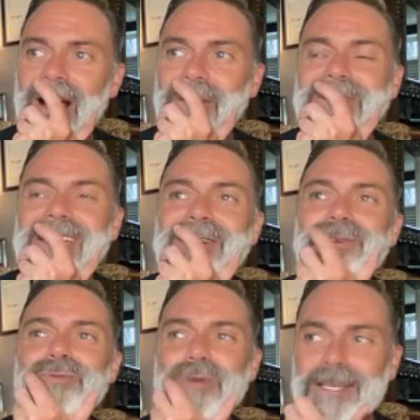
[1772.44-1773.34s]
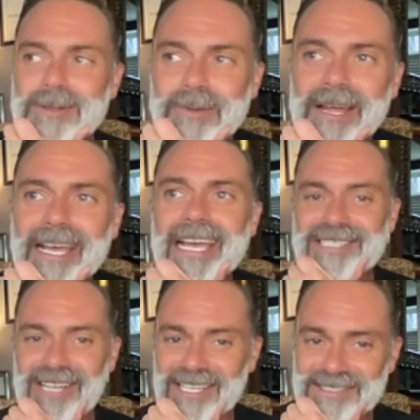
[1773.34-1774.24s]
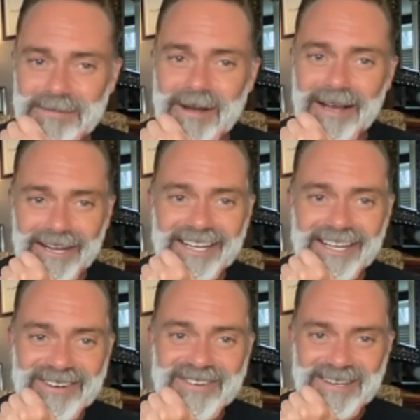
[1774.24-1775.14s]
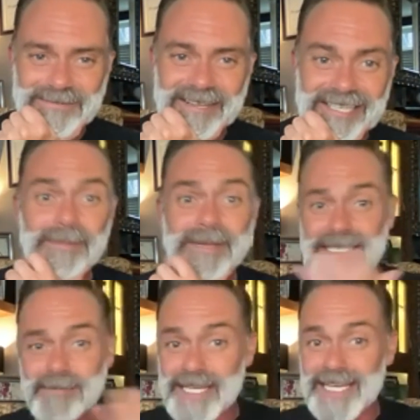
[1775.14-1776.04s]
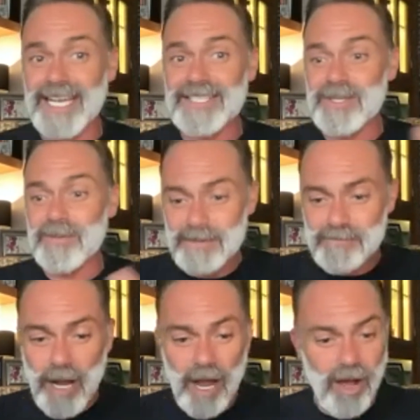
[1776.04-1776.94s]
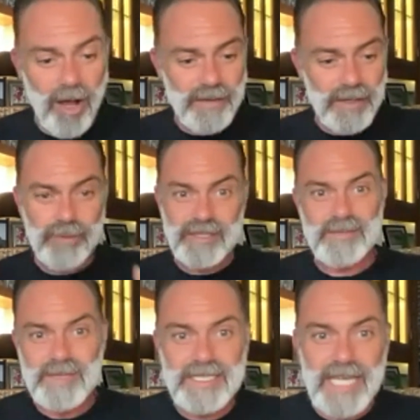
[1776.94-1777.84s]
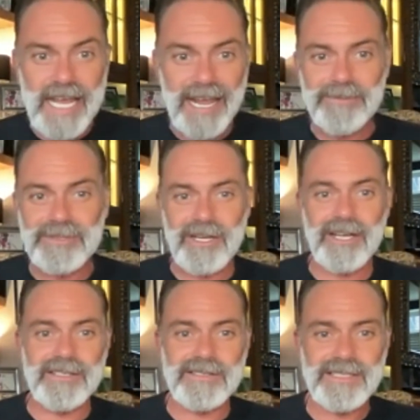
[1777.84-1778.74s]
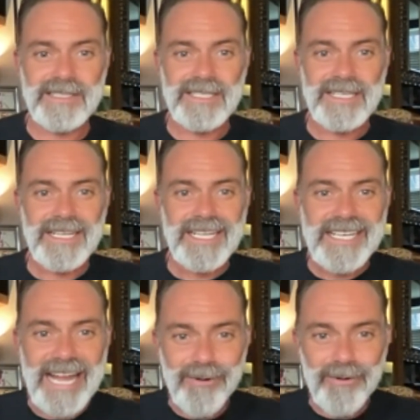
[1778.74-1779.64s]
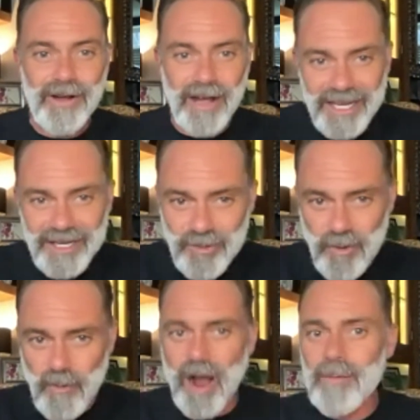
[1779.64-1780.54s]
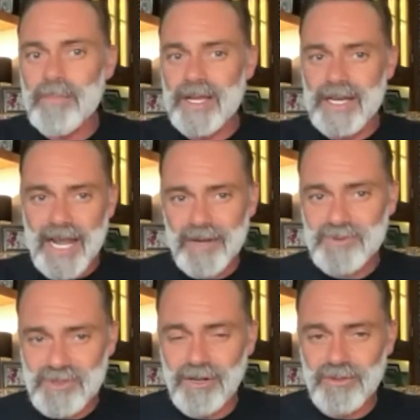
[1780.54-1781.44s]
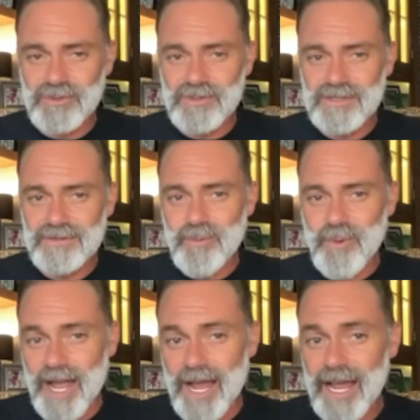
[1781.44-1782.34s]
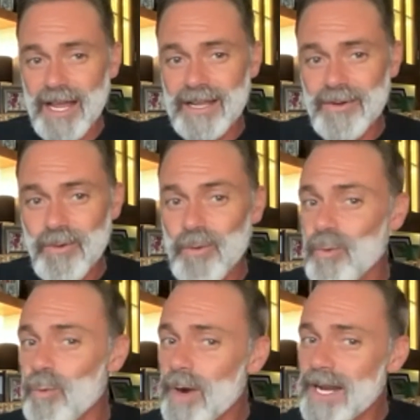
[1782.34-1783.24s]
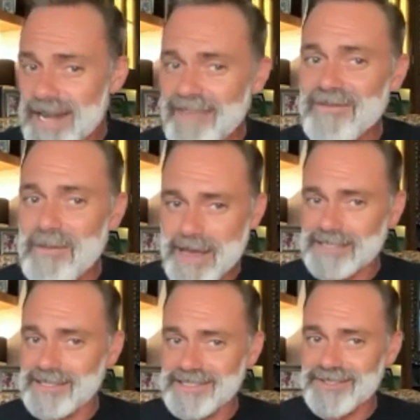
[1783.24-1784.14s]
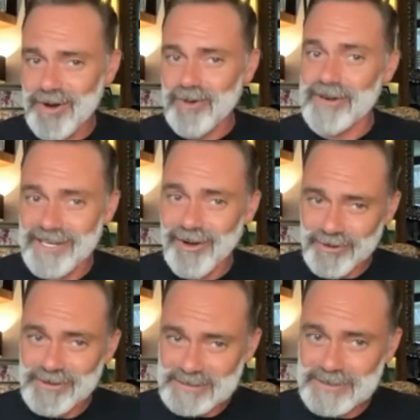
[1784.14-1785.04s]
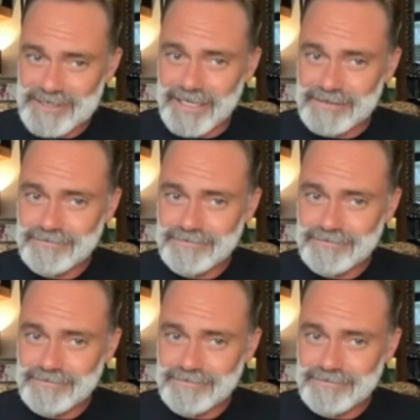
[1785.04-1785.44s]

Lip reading: was incredibly excited about it. Incredibly. I mean, to be part of a Christmas Day episode. Now, I grew up in a household where we never missed Corrie on Christmas Day.